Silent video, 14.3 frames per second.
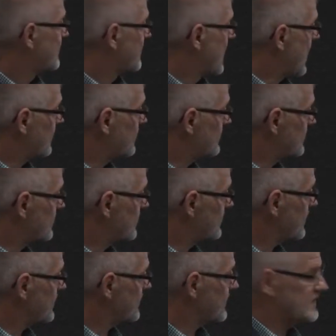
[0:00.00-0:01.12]
I don't go
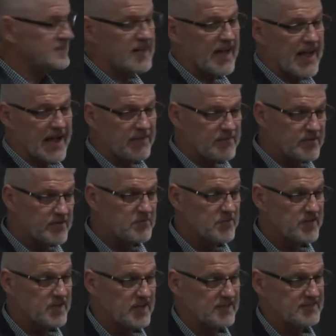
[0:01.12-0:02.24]
here unless I have to,
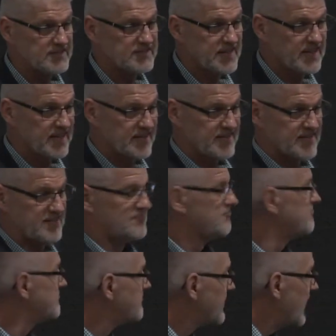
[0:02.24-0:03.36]
because
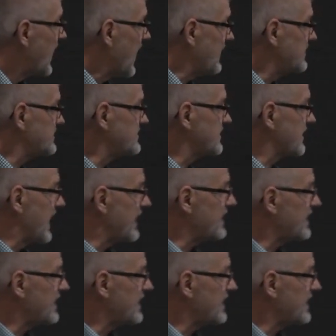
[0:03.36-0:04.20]
I just like